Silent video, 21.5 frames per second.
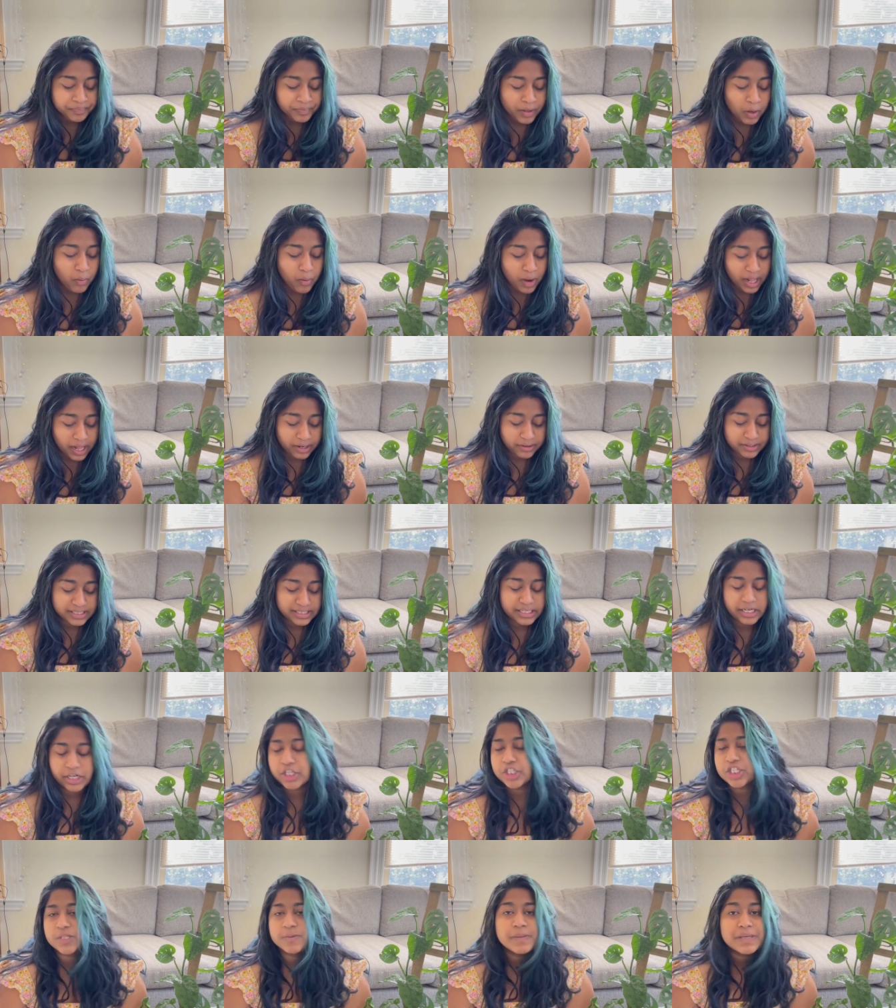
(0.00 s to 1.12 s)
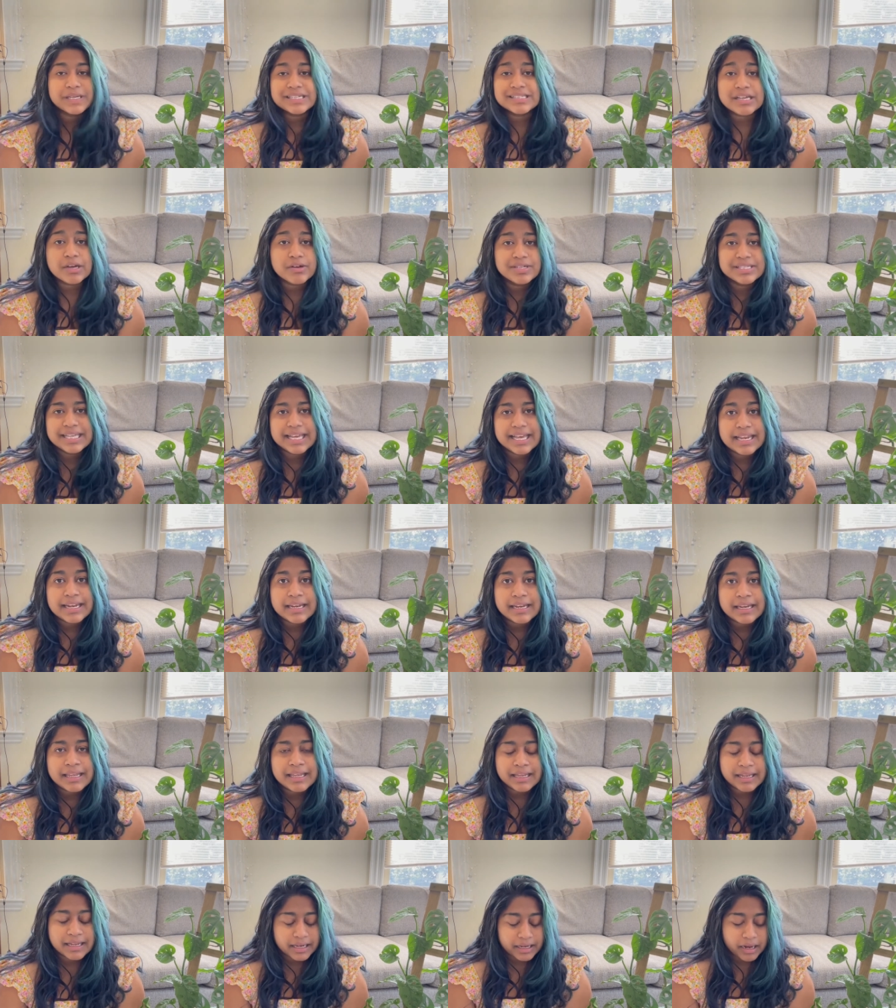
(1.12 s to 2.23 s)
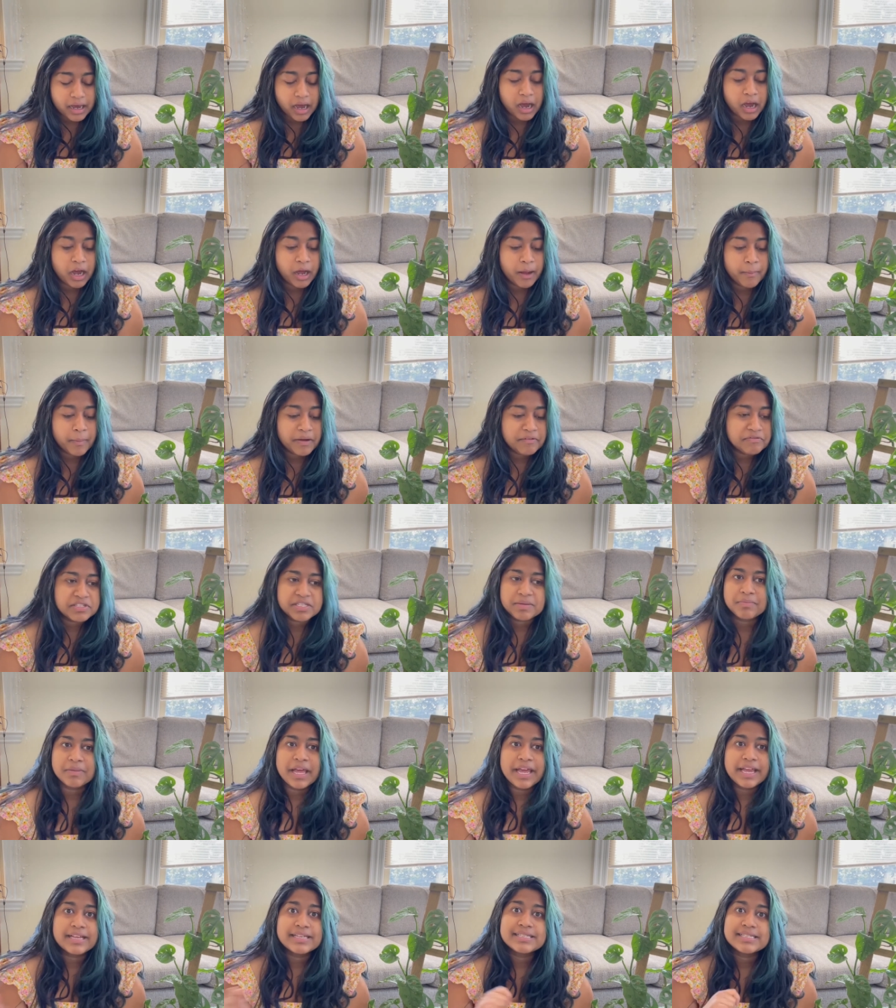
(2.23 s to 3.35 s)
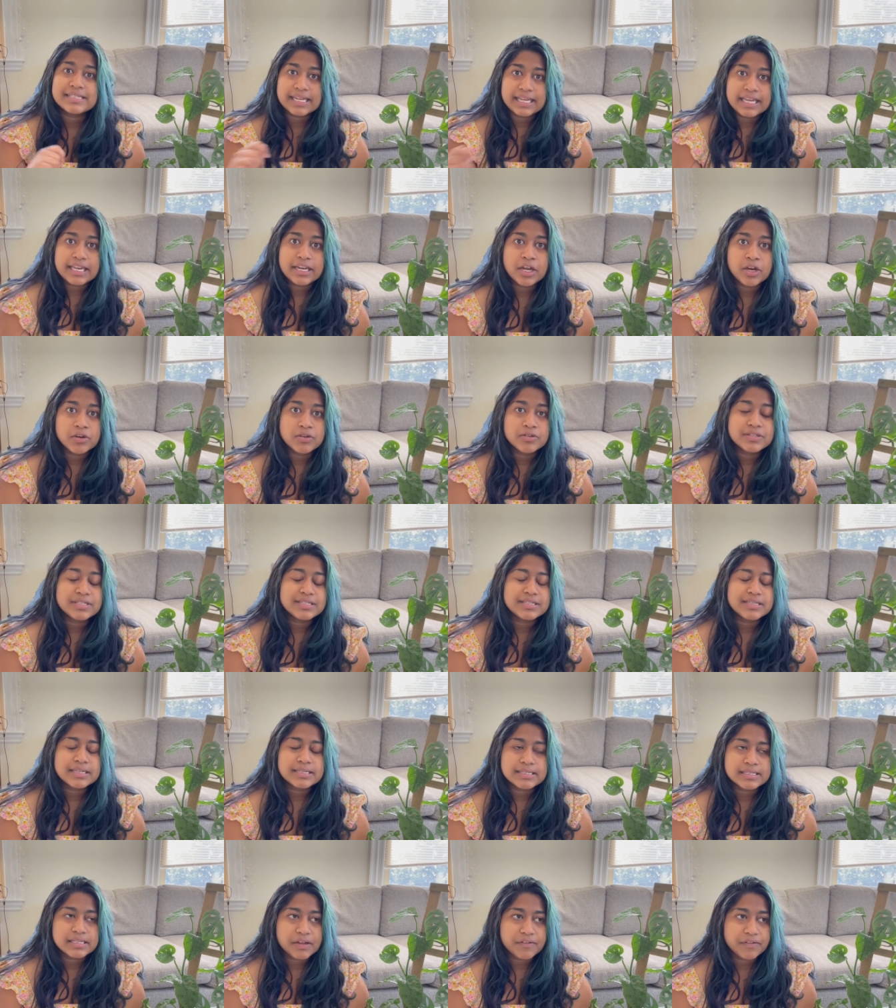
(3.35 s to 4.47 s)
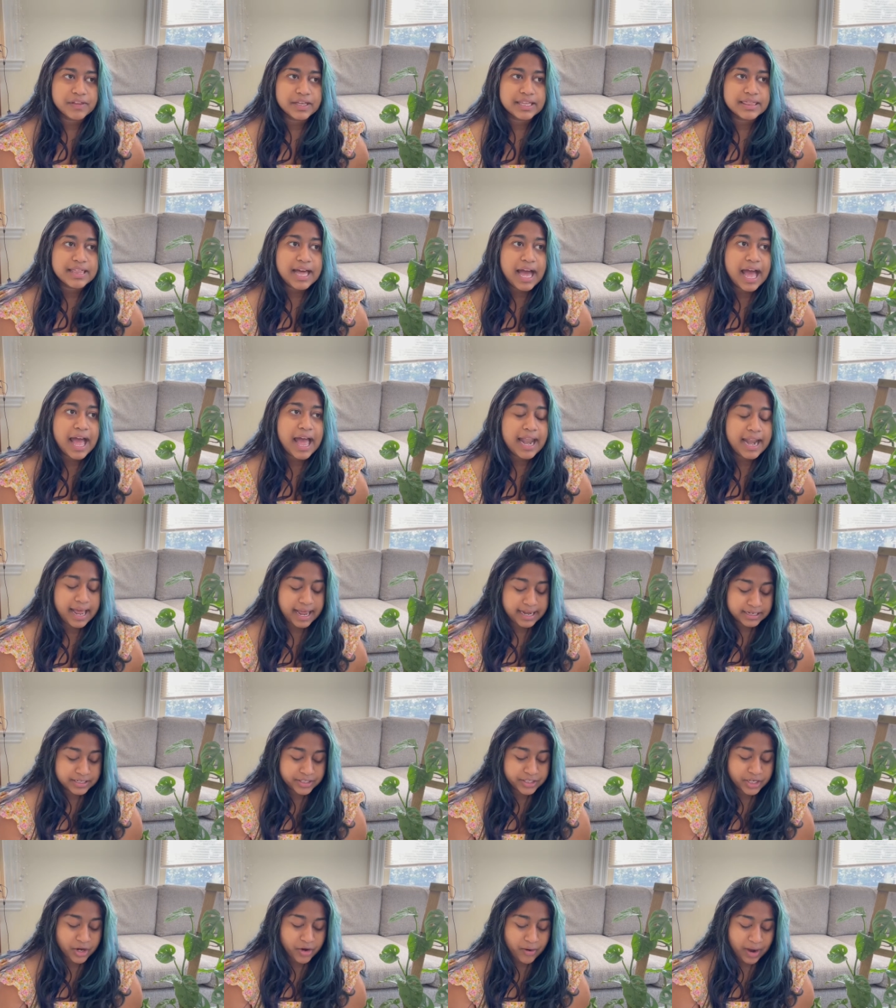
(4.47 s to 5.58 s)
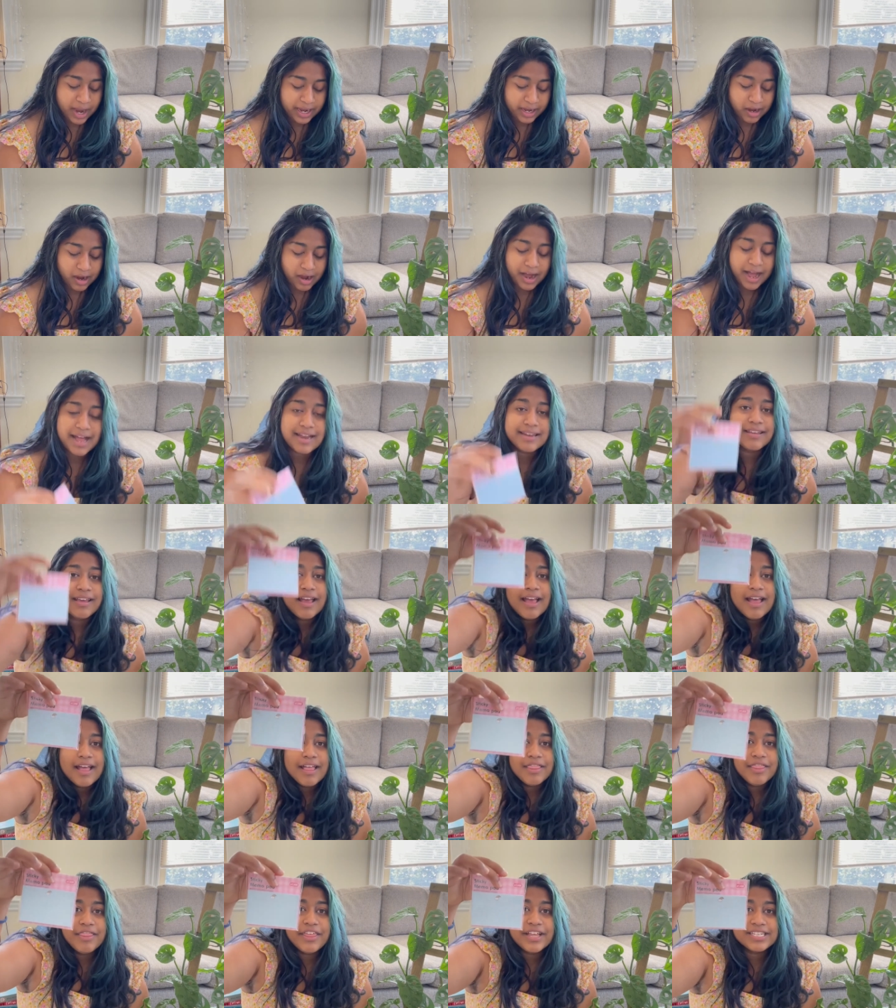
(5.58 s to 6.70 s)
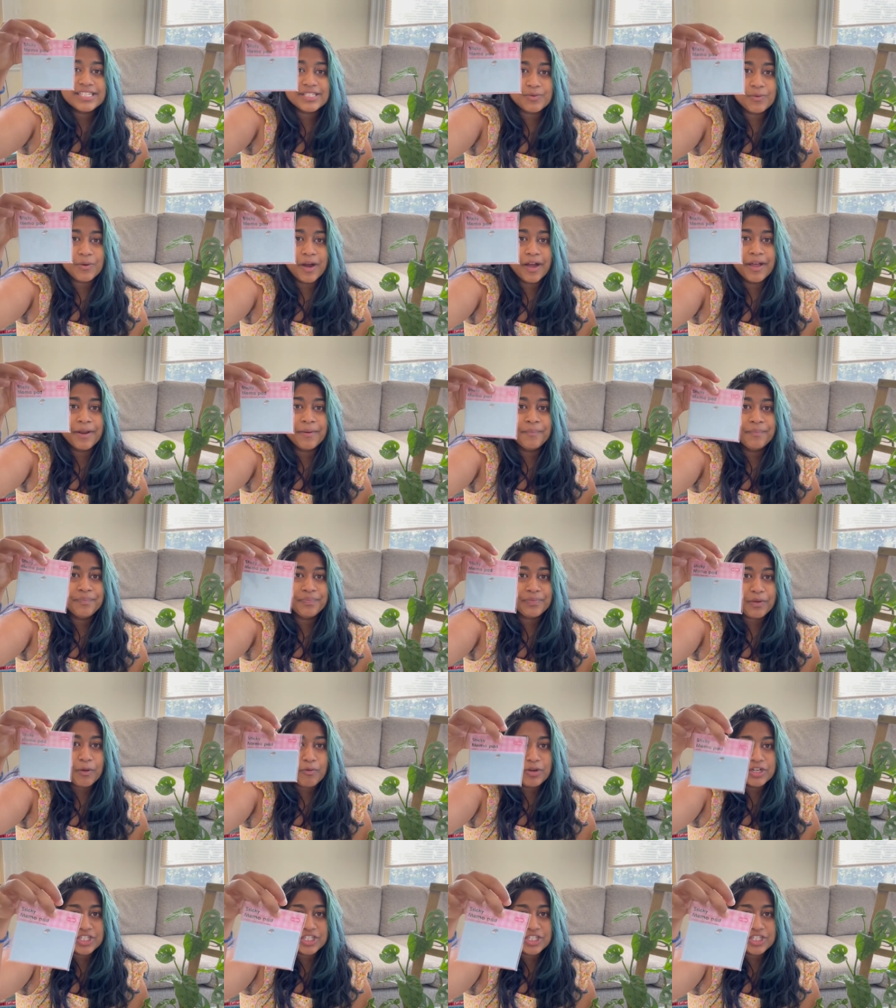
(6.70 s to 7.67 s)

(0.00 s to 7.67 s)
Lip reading: while I was there just because I was in need of some like sticky notes and stuff like that. And so I got this one, which